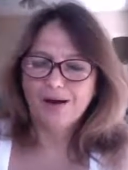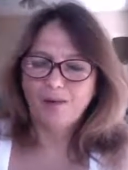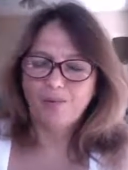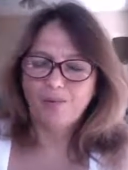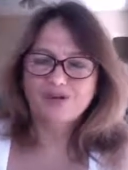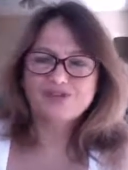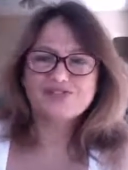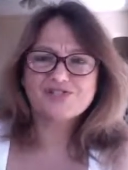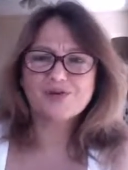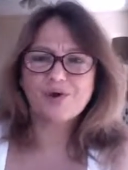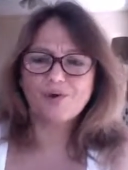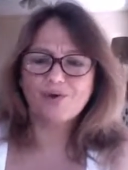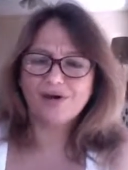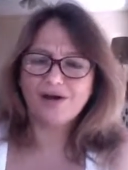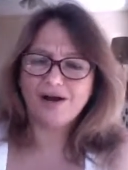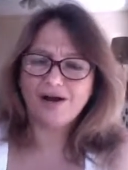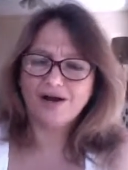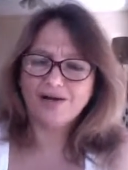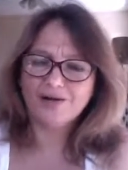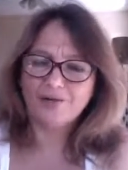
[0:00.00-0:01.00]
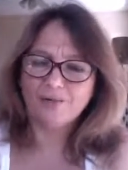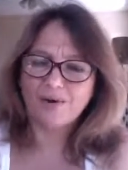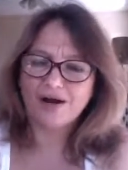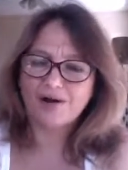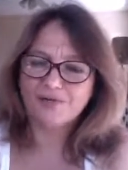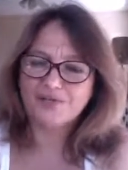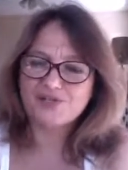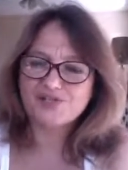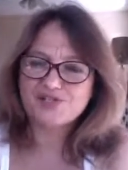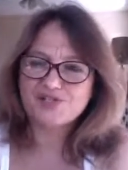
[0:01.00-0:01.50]
What's going on
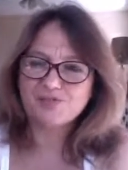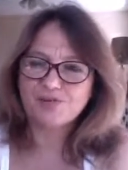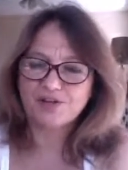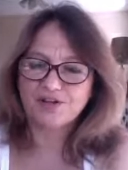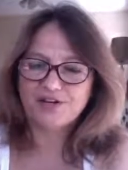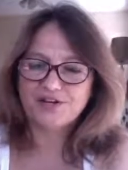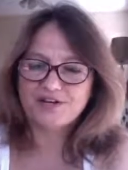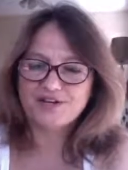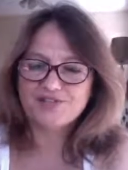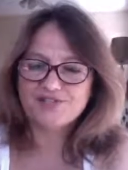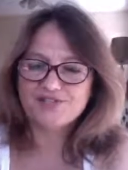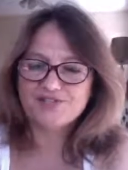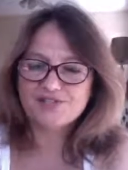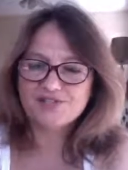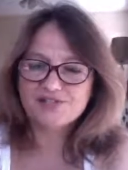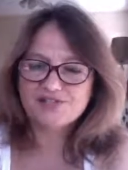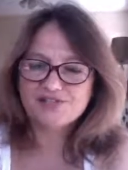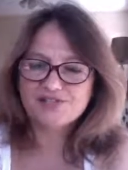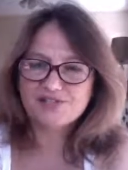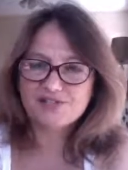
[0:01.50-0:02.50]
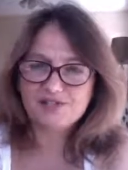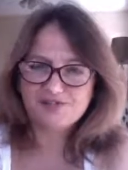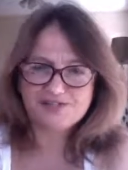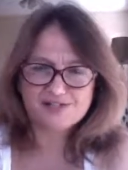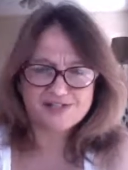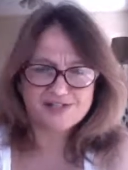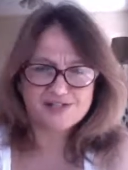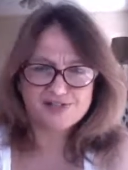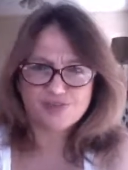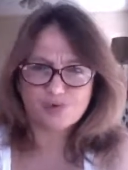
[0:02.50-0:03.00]
around this place?
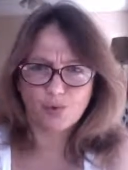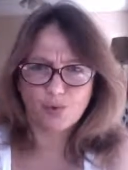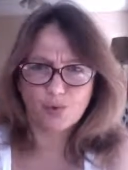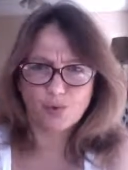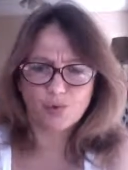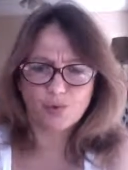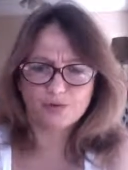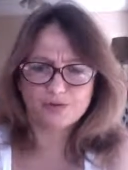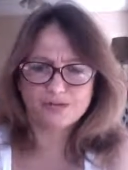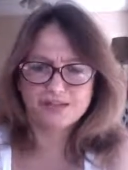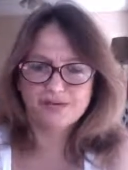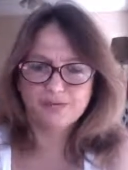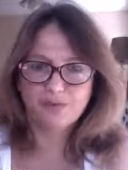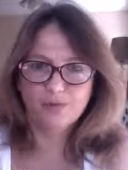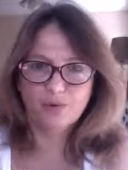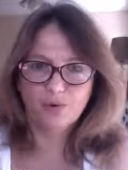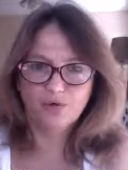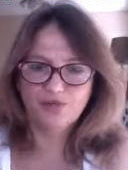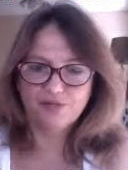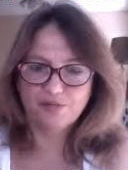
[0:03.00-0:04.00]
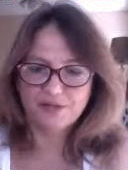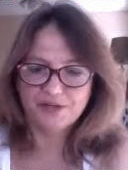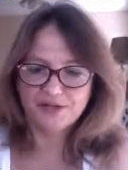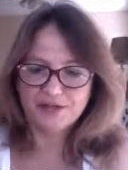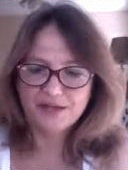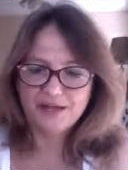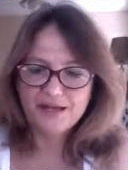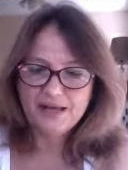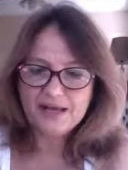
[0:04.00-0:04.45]
Cease this orderly movement.